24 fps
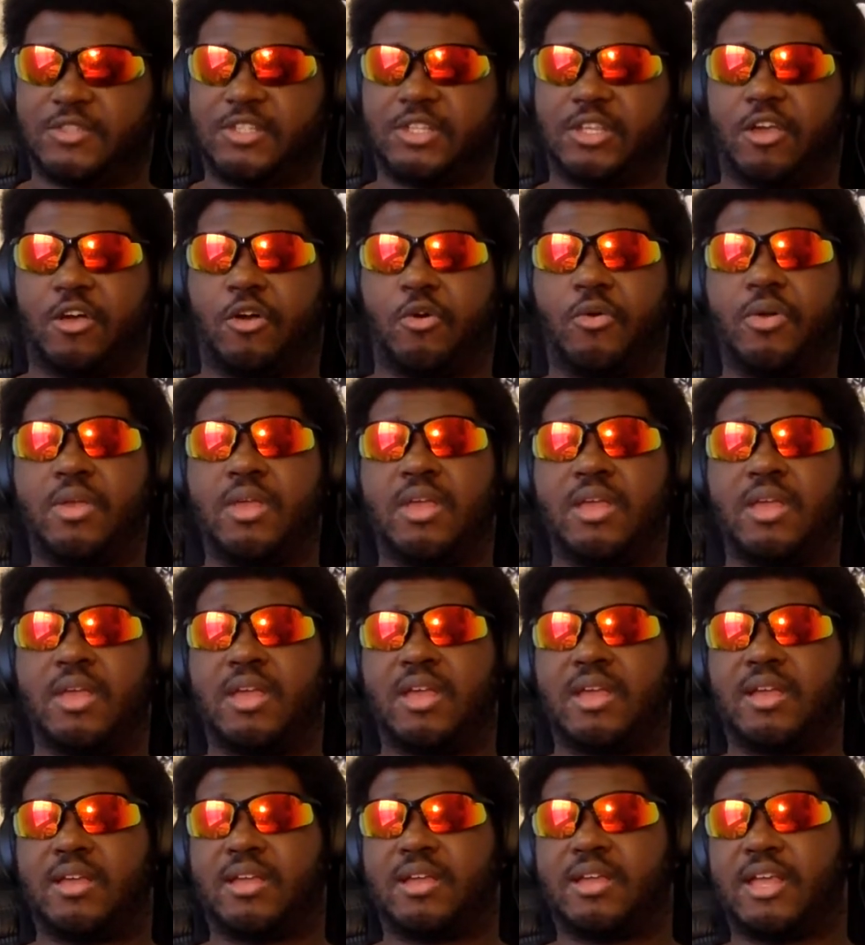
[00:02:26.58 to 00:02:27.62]
So,
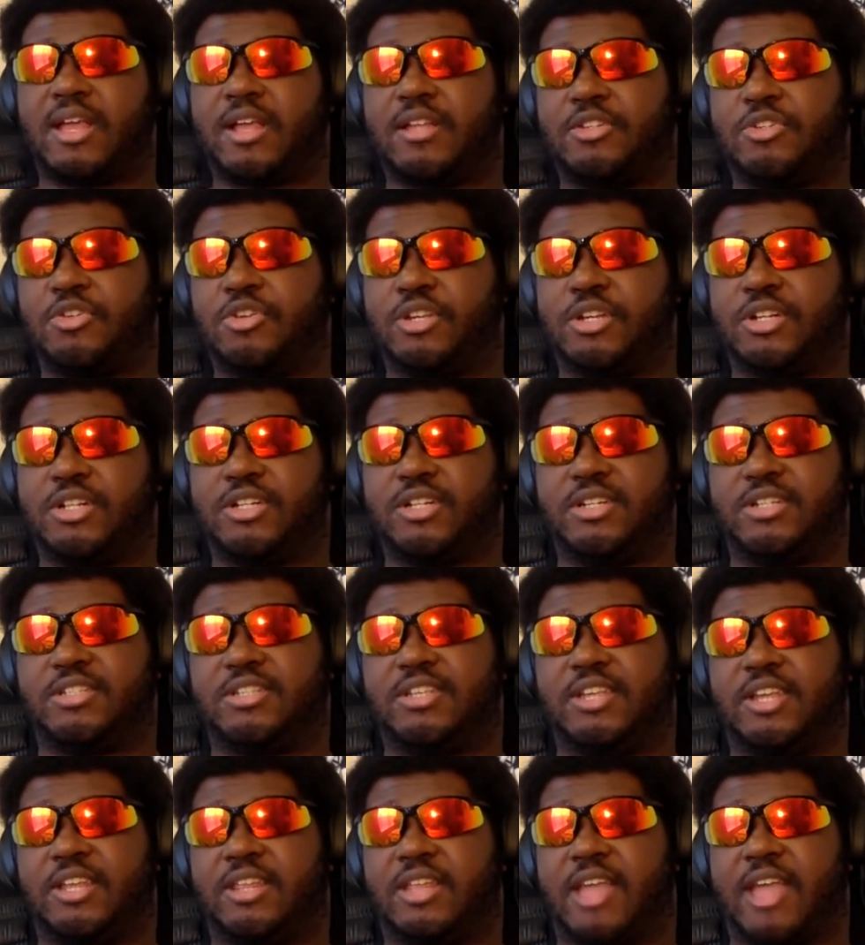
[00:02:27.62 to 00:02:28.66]
as you can clearly see,